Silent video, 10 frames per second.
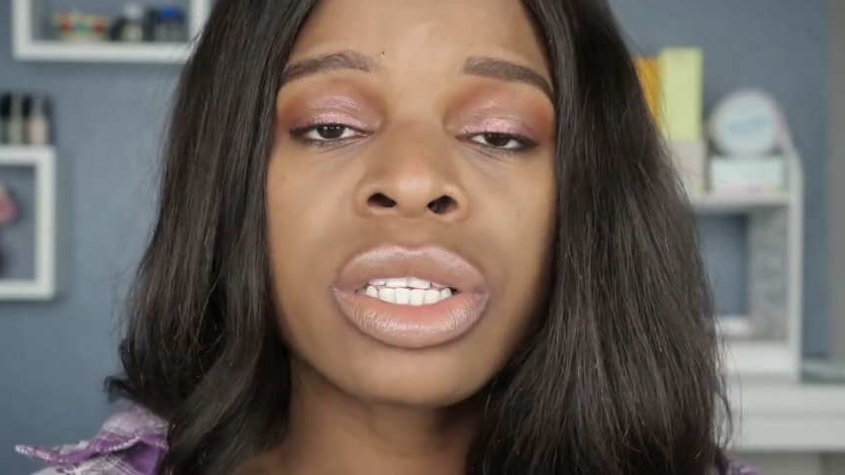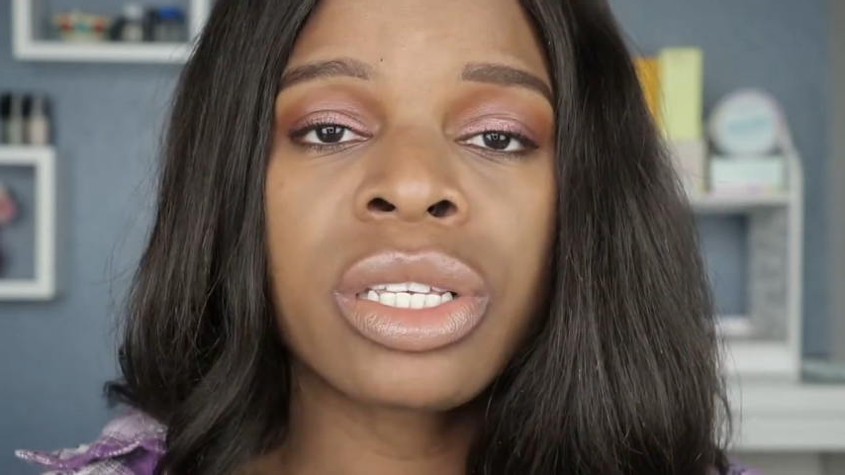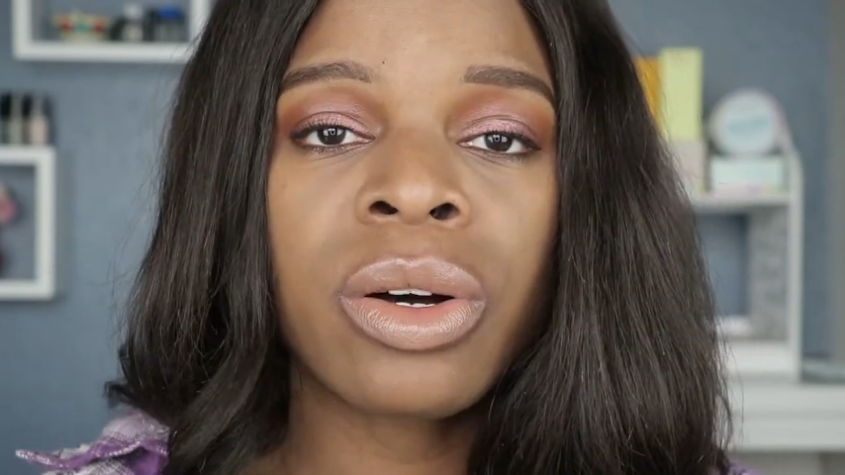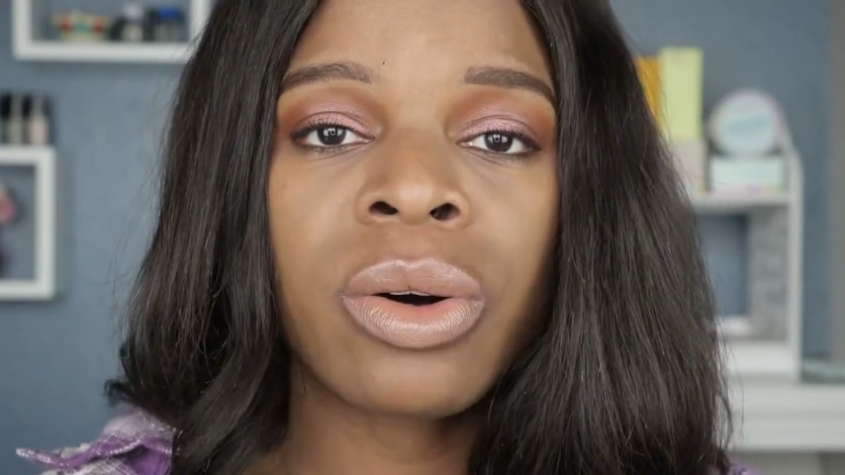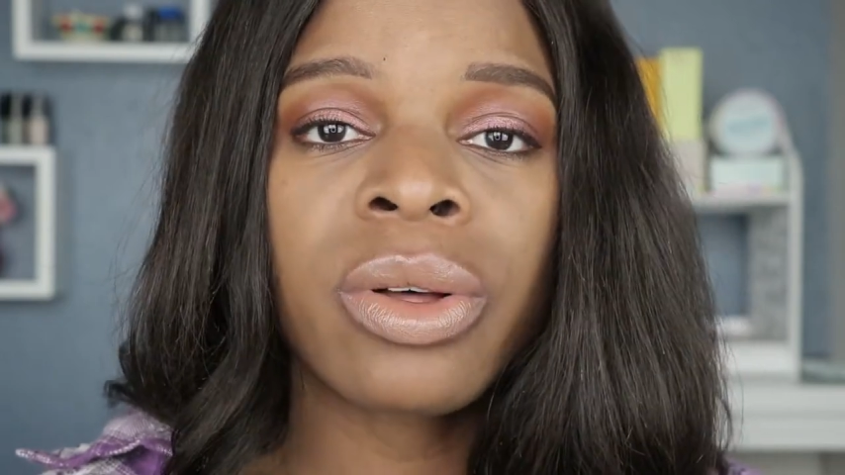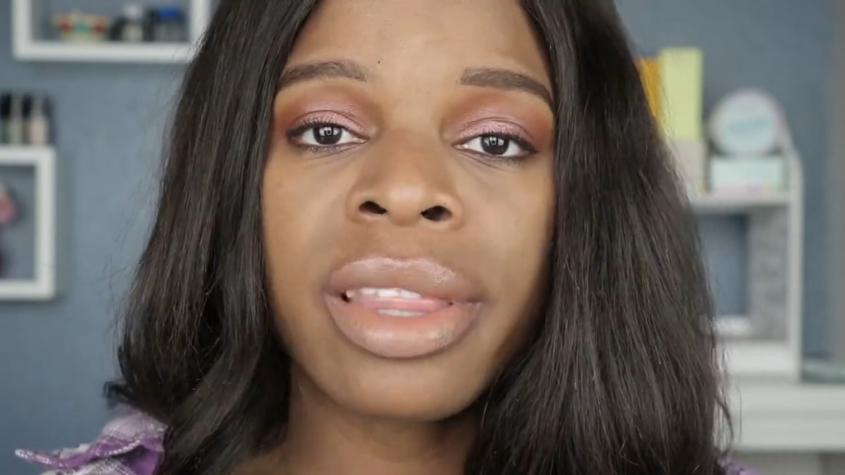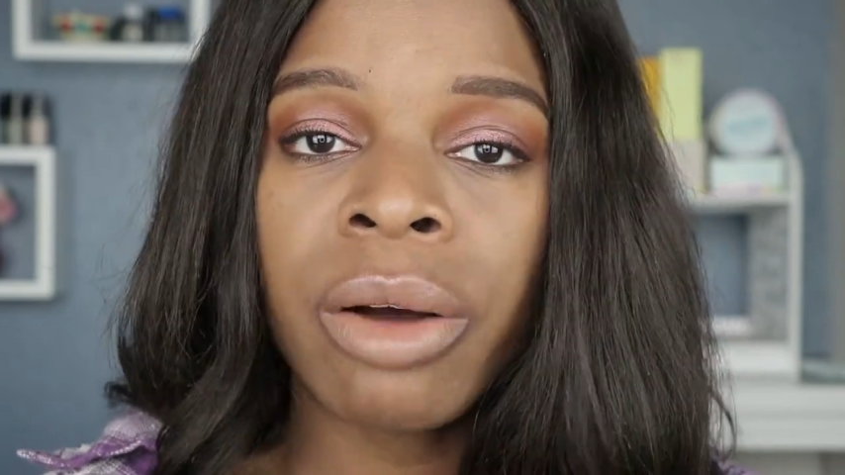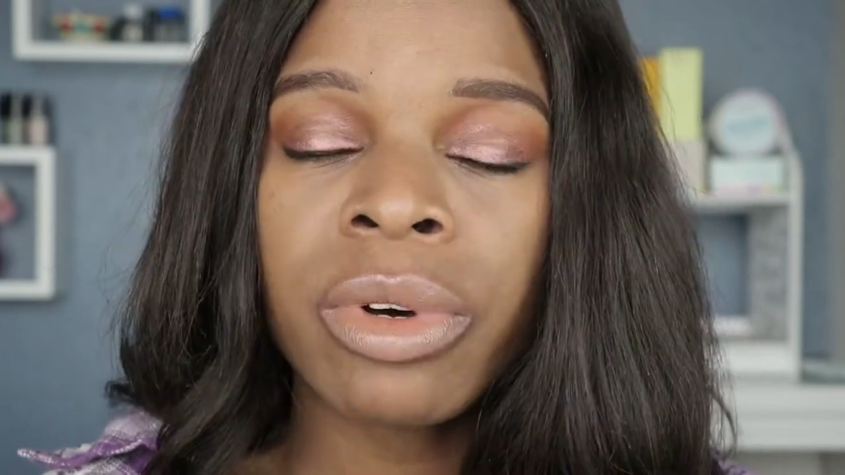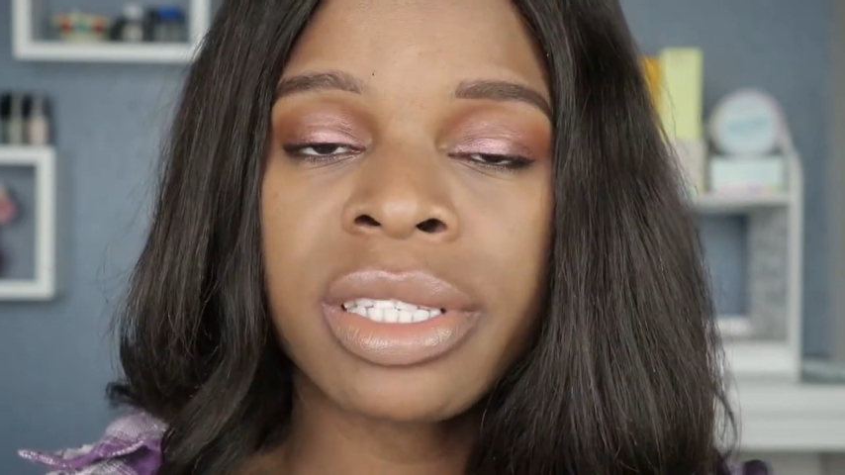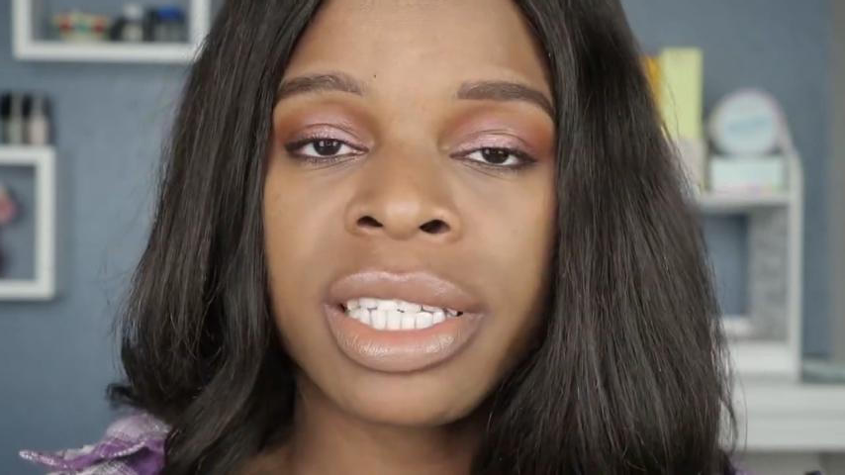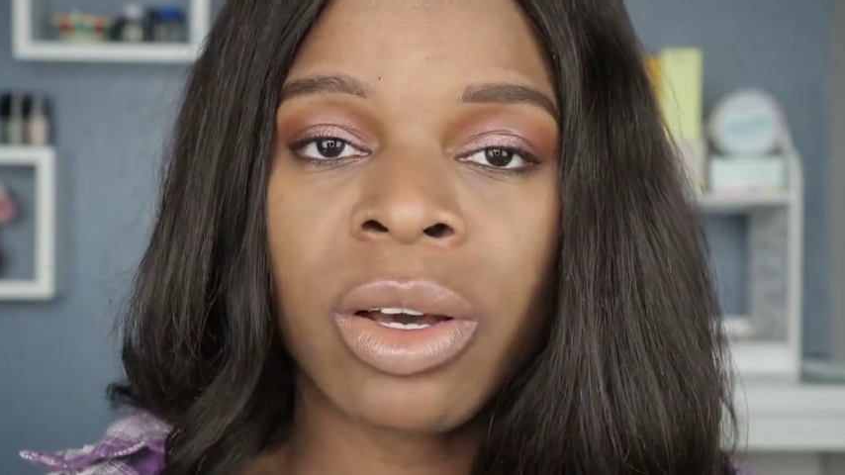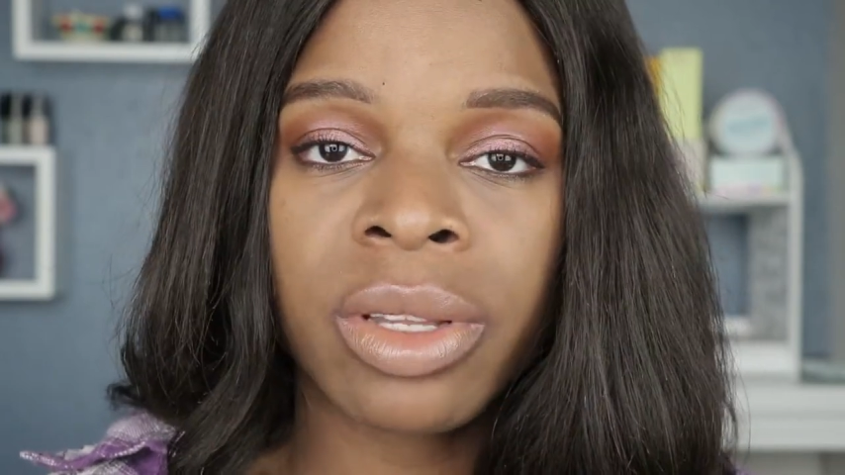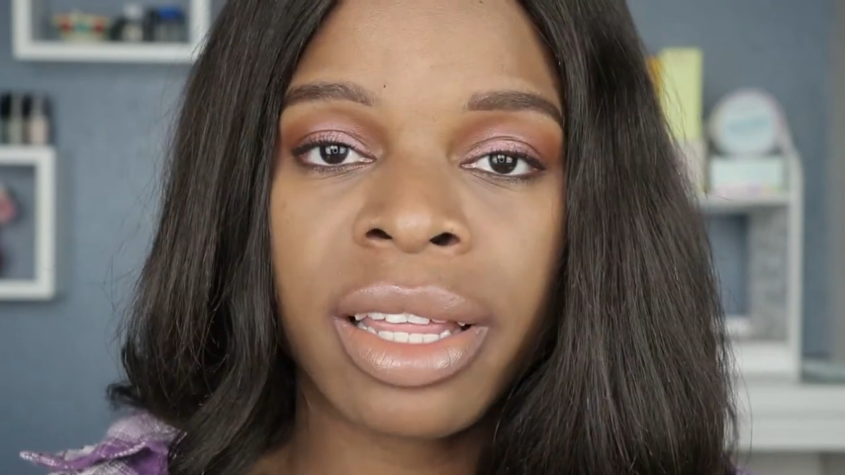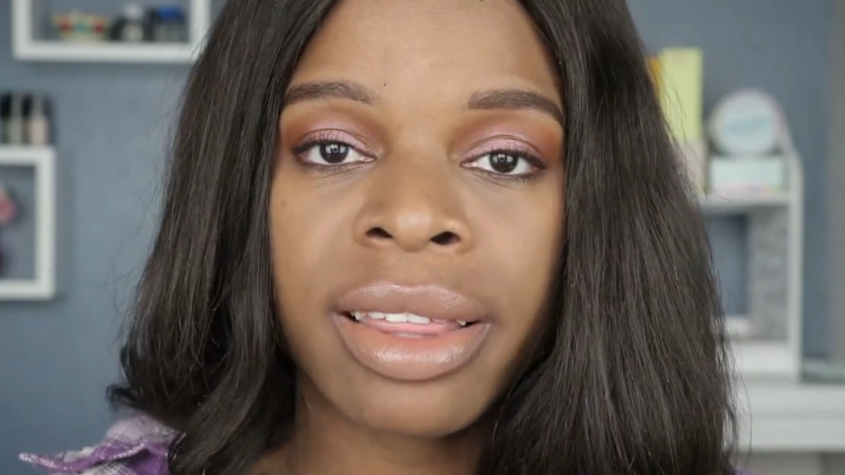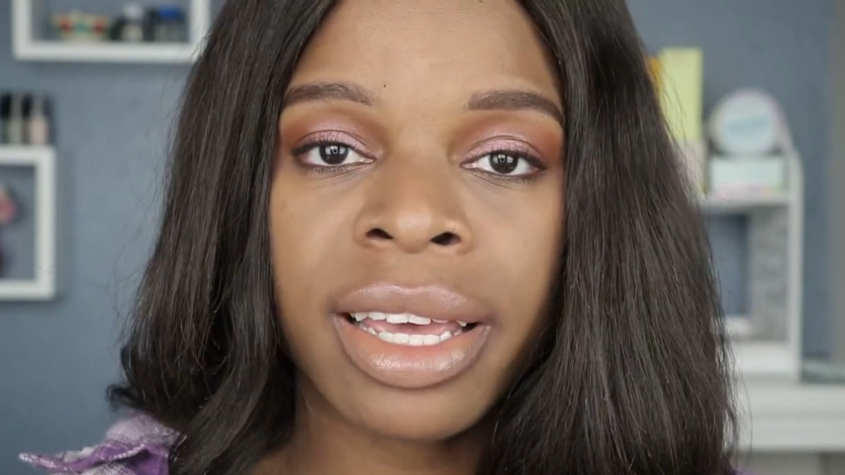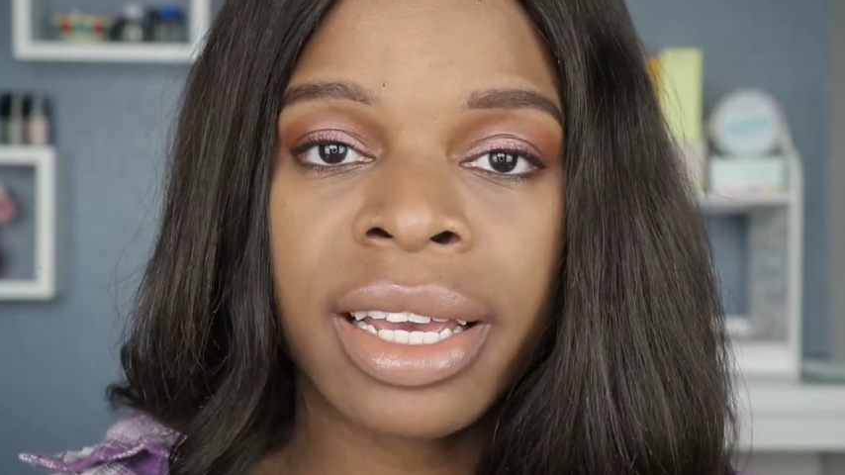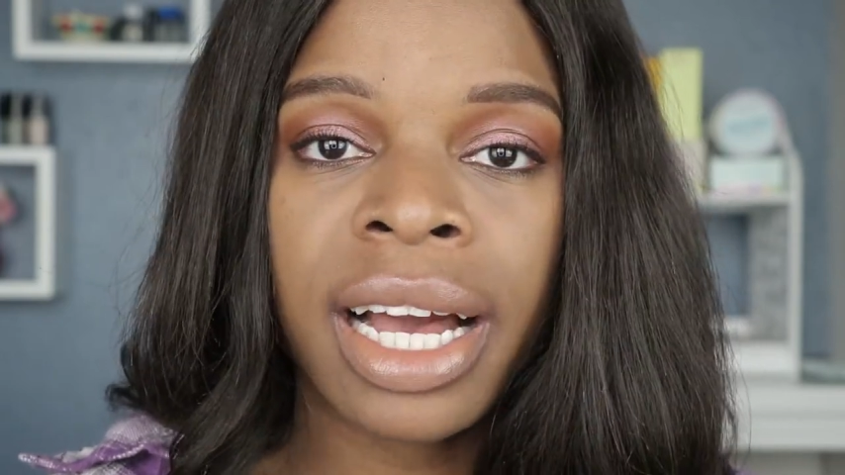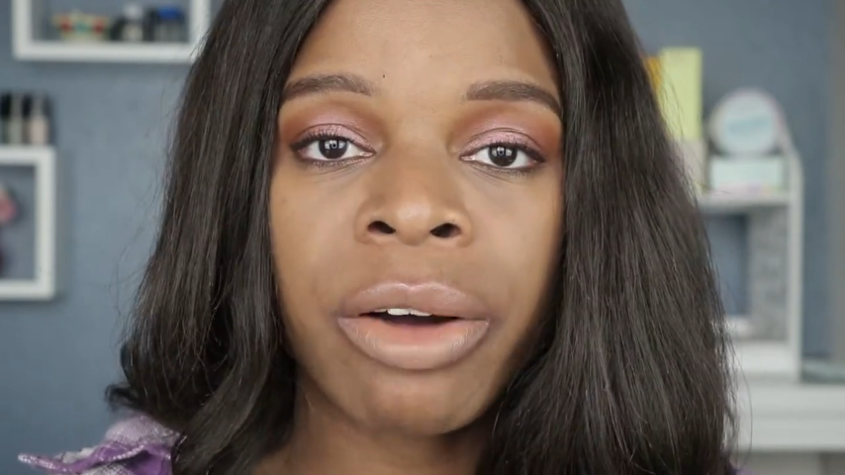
So that was the only thing